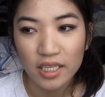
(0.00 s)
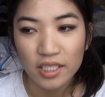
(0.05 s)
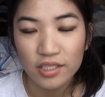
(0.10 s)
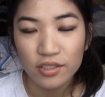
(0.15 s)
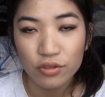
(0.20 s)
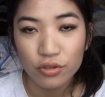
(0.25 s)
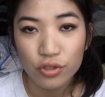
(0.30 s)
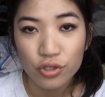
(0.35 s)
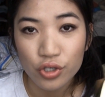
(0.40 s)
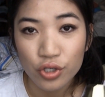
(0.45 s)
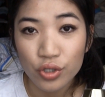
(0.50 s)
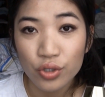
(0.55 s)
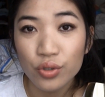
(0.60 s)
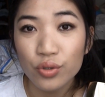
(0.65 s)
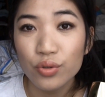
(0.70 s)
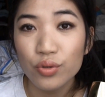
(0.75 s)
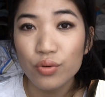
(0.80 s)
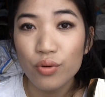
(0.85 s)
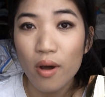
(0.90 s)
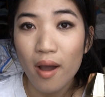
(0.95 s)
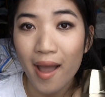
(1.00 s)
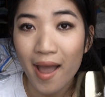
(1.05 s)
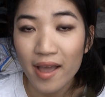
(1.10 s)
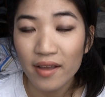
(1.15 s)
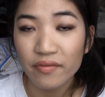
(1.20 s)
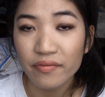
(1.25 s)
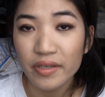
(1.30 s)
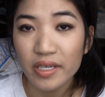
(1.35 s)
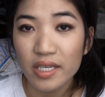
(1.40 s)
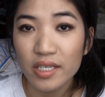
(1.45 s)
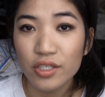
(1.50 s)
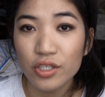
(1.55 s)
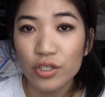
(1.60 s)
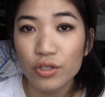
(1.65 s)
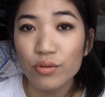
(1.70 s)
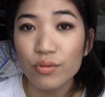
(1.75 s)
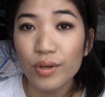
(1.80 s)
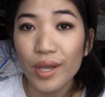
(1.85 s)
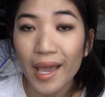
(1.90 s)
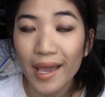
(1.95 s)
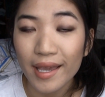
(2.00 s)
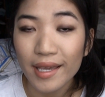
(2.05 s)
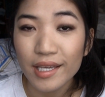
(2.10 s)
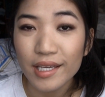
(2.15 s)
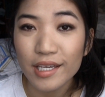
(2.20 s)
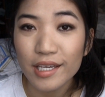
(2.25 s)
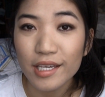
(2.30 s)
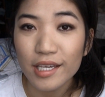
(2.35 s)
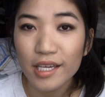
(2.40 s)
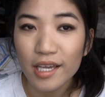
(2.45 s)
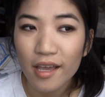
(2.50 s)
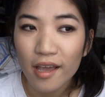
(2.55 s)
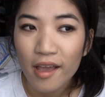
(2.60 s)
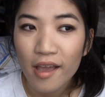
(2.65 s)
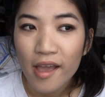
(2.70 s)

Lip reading: little too heavy, too cakey,